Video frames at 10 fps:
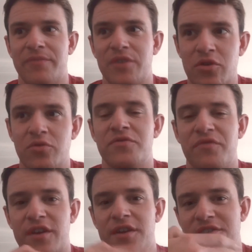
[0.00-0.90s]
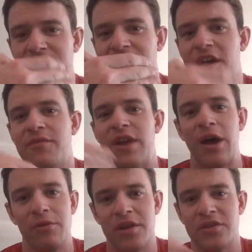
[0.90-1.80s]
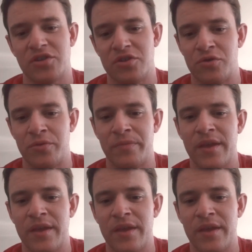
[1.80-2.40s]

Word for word: use fitness as kind of an outlet to